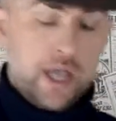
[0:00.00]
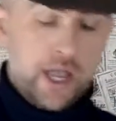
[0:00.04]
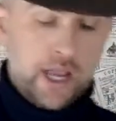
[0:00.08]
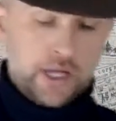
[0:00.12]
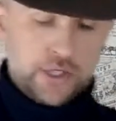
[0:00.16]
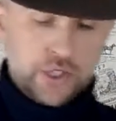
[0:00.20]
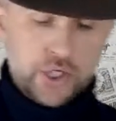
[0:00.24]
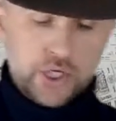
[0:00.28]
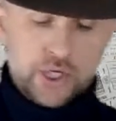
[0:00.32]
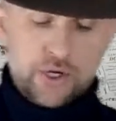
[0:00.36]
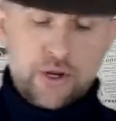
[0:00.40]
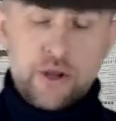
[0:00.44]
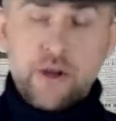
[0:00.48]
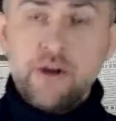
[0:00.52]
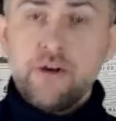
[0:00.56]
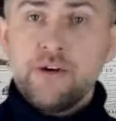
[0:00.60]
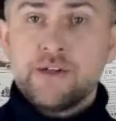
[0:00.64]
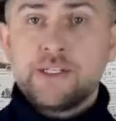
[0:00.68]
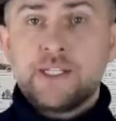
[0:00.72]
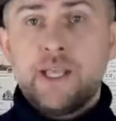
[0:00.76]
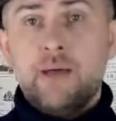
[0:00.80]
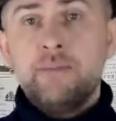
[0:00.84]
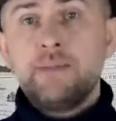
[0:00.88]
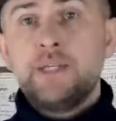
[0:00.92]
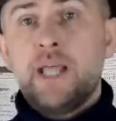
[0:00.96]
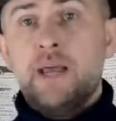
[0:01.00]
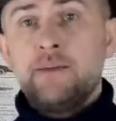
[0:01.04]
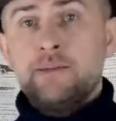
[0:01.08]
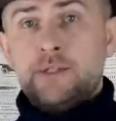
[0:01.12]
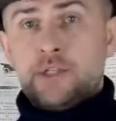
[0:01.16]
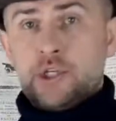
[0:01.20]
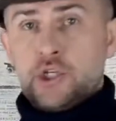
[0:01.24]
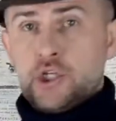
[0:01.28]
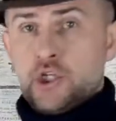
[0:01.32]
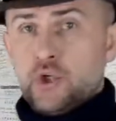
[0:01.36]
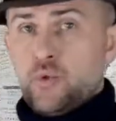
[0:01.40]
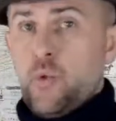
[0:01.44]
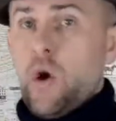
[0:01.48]
As you can hear, sometimes
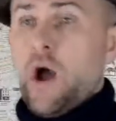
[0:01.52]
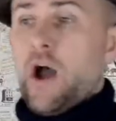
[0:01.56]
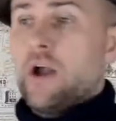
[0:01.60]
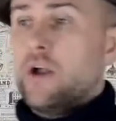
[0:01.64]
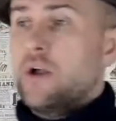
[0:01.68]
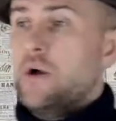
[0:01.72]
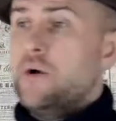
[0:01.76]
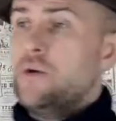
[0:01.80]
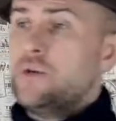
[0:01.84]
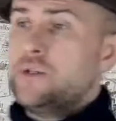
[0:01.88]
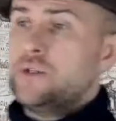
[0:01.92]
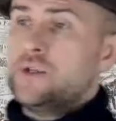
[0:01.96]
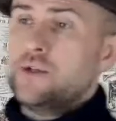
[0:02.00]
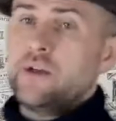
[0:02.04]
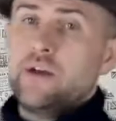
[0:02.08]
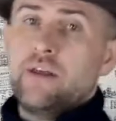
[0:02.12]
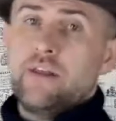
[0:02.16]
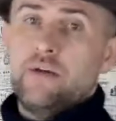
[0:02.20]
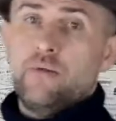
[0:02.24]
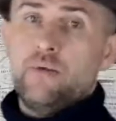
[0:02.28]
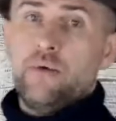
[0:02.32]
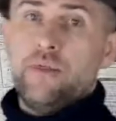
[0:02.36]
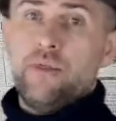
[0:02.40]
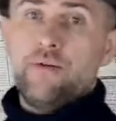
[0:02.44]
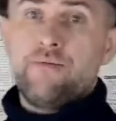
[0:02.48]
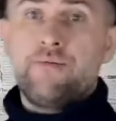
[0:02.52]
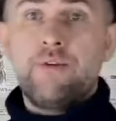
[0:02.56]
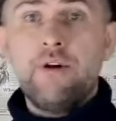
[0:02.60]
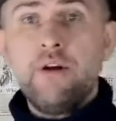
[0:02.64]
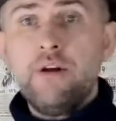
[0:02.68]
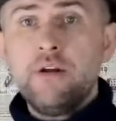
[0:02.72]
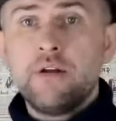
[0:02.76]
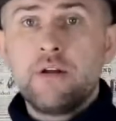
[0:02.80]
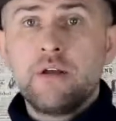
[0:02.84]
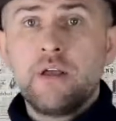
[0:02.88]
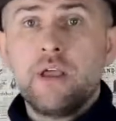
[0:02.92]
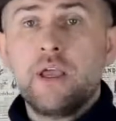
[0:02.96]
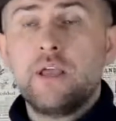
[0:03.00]
the schwa goes together with the
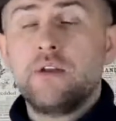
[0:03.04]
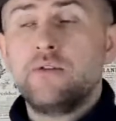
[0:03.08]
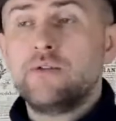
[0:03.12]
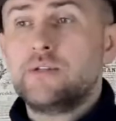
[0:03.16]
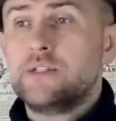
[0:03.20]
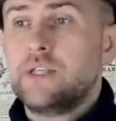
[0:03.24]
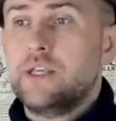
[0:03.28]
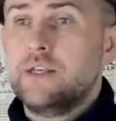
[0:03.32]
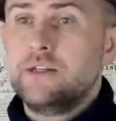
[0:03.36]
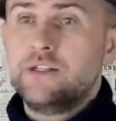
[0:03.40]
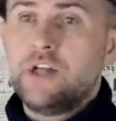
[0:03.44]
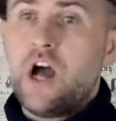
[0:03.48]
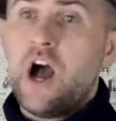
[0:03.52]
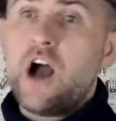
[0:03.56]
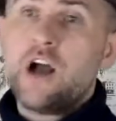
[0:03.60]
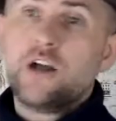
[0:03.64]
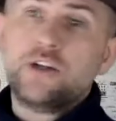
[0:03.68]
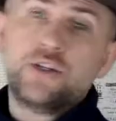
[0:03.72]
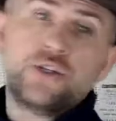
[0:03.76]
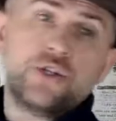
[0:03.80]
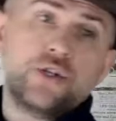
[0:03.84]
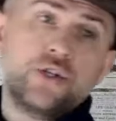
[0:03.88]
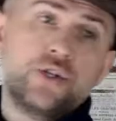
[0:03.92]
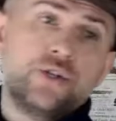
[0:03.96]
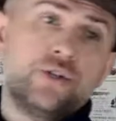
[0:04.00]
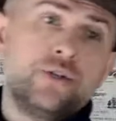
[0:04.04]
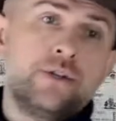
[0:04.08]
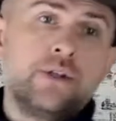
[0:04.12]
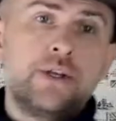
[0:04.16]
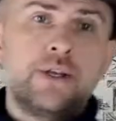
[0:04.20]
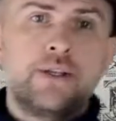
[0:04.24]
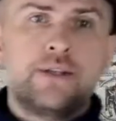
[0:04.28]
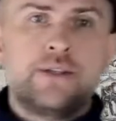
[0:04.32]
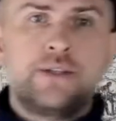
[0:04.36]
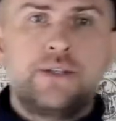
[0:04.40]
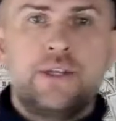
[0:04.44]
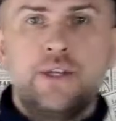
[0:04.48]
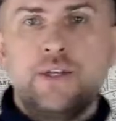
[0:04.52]
r, and you say doctor,
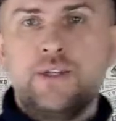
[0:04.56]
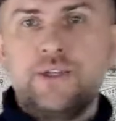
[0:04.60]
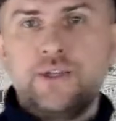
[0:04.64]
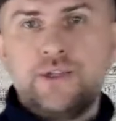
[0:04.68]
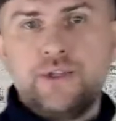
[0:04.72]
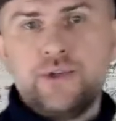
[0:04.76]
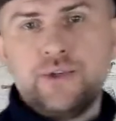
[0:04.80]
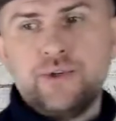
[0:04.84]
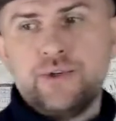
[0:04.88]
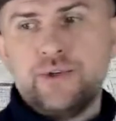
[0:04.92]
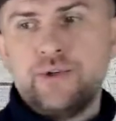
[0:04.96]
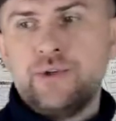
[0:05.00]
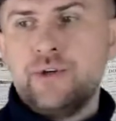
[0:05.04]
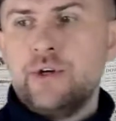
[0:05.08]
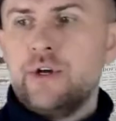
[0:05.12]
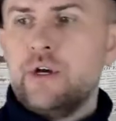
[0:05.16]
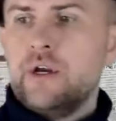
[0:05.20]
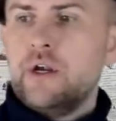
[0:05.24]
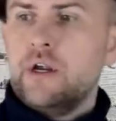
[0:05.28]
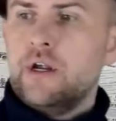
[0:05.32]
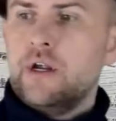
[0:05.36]
sister,